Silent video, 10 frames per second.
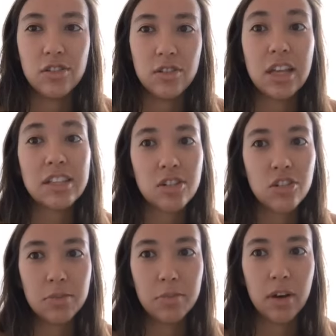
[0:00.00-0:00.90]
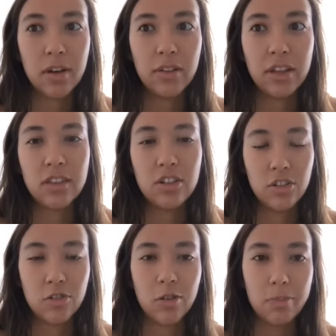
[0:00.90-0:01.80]
that's just among like the
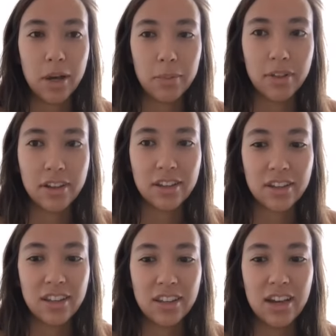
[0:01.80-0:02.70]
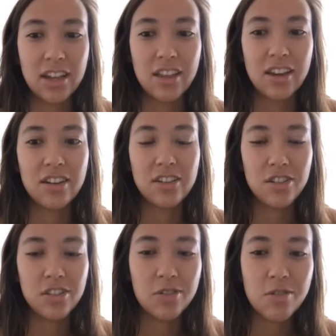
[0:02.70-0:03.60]
general public. And then
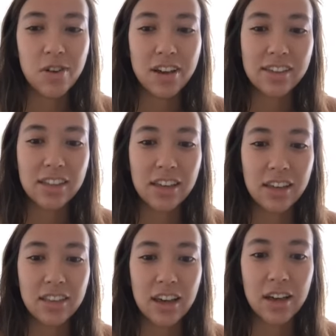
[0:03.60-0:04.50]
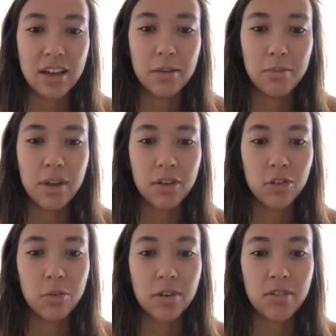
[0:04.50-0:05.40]
two, I think that
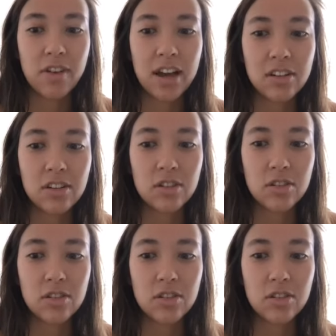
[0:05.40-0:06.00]
medical providers